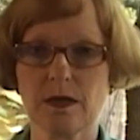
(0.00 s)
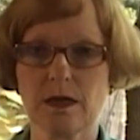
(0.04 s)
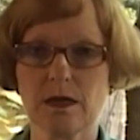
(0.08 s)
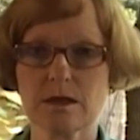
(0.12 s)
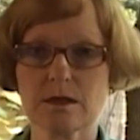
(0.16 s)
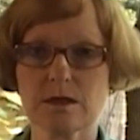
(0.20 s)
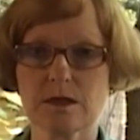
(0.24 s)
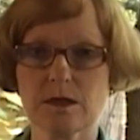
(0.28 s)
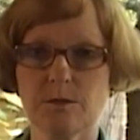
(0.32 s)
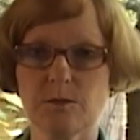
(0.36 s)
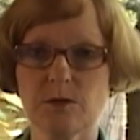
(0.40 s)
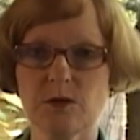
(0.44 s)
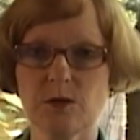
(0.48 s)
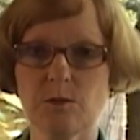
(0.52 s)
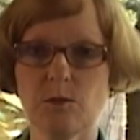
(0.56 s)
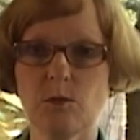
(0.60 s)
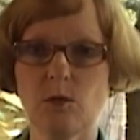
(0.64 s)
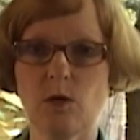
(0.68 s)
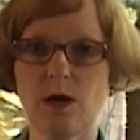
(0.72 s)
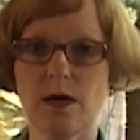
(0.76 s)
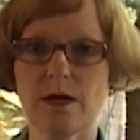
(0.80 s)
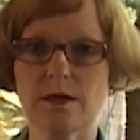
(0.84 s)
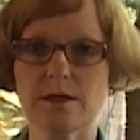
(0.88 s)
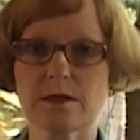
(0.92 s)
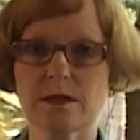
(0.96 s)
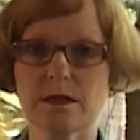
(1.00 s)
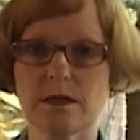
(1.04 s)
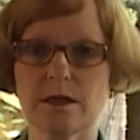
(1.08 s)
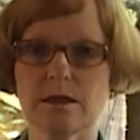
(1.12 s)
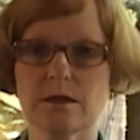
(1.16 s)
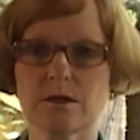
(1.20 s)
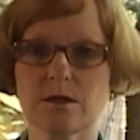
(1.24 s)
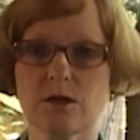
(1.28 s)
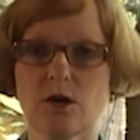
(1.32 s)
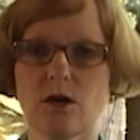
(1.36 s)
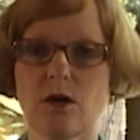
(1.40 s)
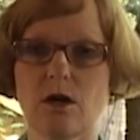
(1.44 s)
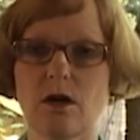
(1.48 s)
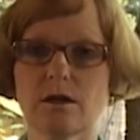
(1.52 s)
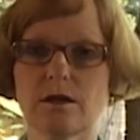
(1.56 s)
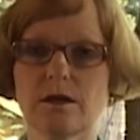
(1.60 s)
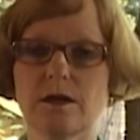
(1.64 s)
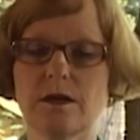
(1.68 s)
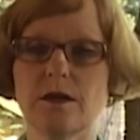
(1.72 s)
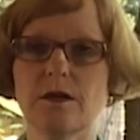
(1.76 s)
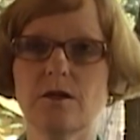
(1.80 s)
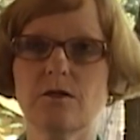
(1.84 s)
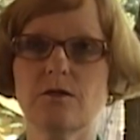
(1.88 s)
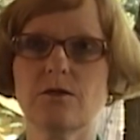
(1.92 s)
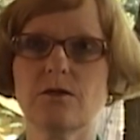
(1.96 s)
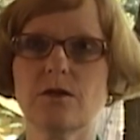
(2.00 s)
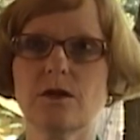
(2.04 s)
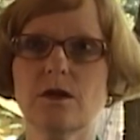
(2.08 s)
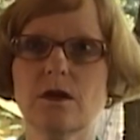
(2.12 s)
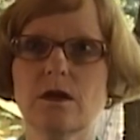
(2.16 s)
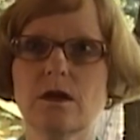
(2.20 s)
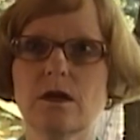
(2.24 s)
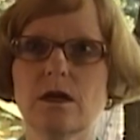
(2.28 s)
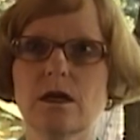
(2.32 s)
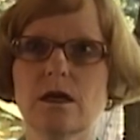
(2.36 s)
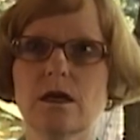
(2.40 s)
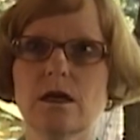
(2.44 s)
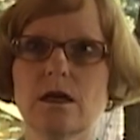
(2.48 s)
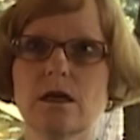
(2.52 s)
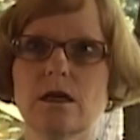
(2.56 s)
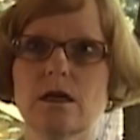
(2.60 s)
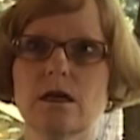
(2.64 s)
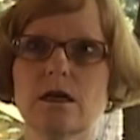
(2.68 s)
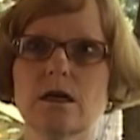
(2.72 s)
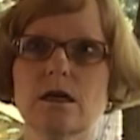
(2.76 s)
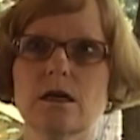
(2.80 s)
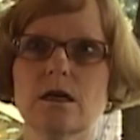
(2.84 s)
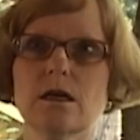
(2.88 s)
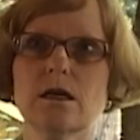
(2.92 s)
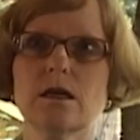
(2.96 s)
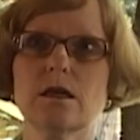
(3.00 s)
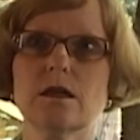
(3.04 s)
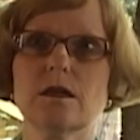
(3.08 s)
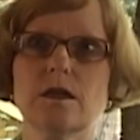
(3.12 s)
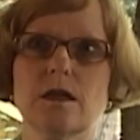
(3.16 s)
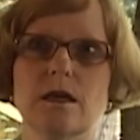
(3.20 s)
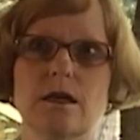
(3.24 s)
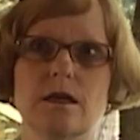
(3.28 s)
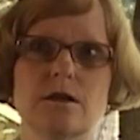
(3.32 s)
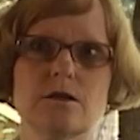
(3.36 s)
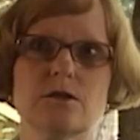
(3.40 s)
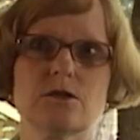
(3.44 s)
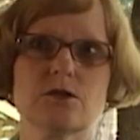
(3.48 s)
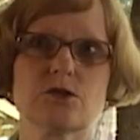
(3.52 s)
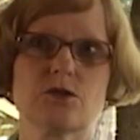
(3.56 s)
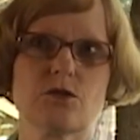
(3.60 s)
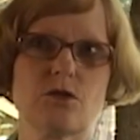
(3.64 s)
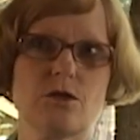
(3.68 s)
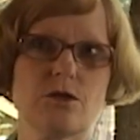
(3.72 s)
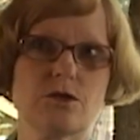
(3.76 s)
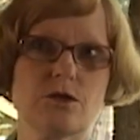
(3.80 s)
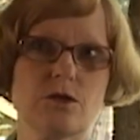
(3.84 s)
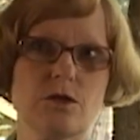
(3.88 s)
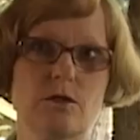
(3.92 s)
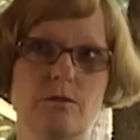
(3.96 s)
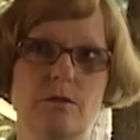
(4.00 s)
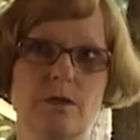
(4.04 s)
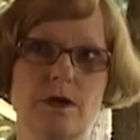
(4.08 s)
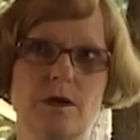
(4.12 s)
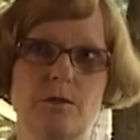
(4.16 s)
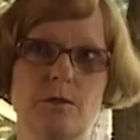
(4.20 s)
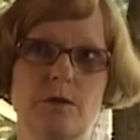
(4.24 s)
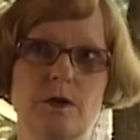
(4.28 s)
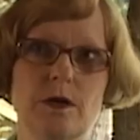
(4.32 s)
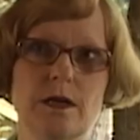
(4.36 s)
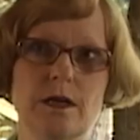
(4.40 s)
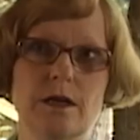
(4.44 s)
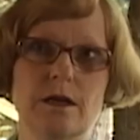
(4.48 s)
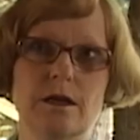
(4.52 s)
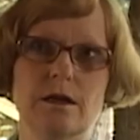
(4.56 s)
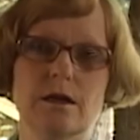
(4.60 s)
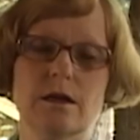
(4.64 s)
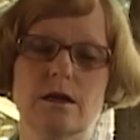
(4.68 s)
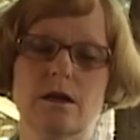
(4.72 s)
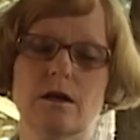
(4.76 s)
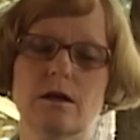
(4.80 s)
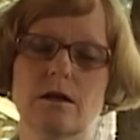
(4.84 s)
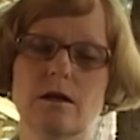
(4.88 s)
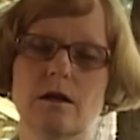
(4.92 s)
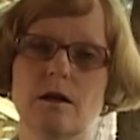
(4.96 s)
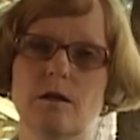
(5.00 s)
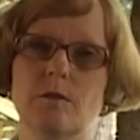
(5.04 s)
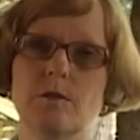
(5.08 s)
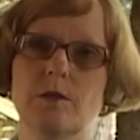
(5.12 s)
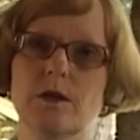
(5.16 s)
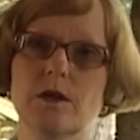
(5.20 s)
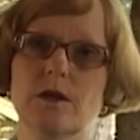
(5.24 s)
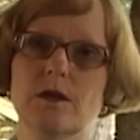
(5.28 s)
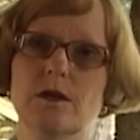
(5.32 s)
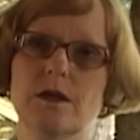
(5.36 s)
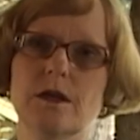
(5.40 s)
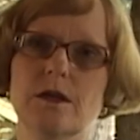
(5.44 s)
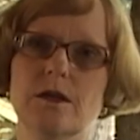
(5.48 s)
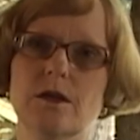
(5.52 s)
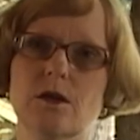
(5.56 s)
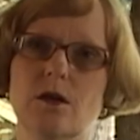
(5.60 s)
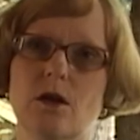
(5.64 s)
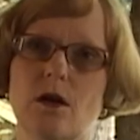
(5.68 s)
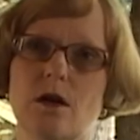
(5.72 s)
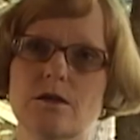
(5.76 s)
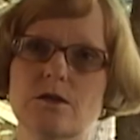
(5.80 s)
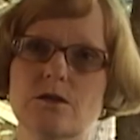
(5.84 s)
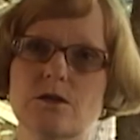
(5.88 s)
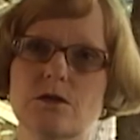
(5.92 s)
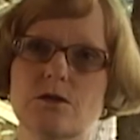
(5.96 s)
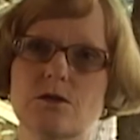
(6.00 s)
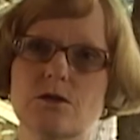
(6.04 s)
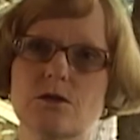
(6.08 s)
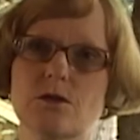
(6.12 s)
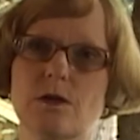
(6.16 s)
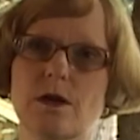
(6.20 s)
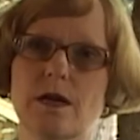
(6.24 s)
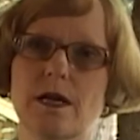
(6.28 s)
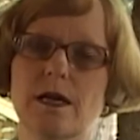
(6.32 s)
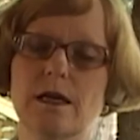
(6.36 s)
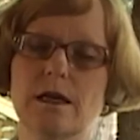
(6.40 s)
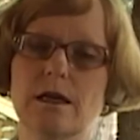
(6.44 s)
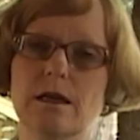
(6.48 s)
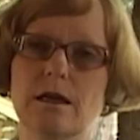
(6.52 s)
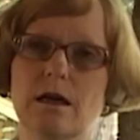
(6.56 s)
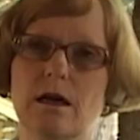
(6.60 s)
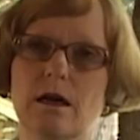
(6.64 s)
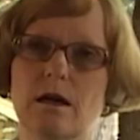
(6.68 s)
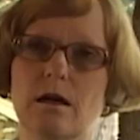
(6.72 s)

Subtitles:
symptom-wise, is cognitive things, short-term memory, ability to concentrate.